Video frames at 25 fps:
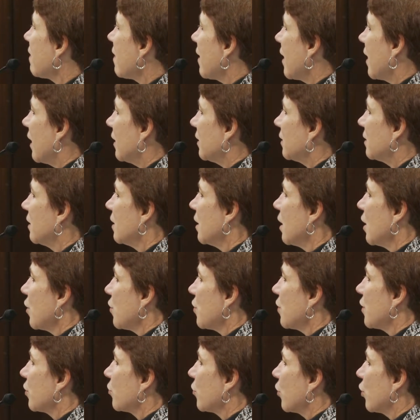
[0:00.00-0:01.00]
that
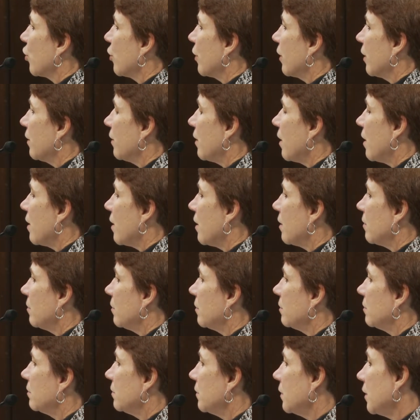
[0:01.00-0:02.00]
there were
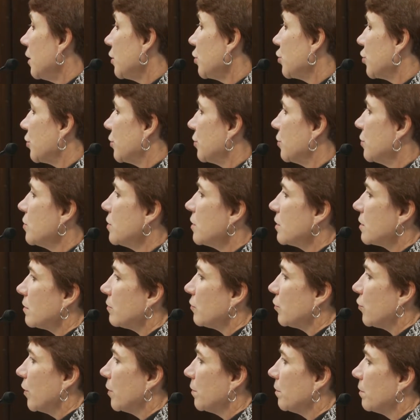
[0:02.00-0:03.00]
issues,
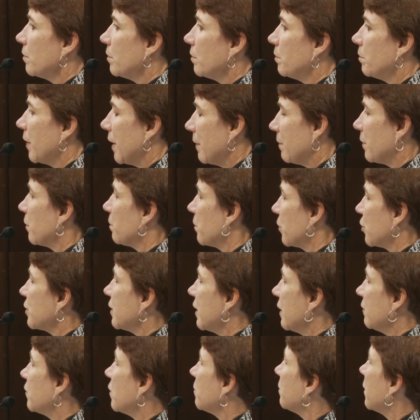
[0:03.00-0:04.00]
what people
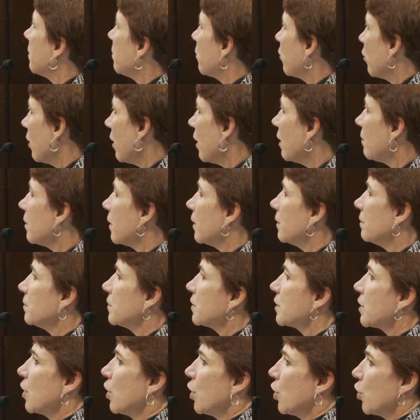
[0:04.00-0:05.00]
perceived to be
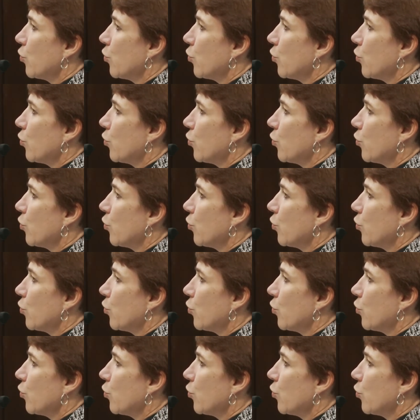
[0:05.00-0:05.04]
problems,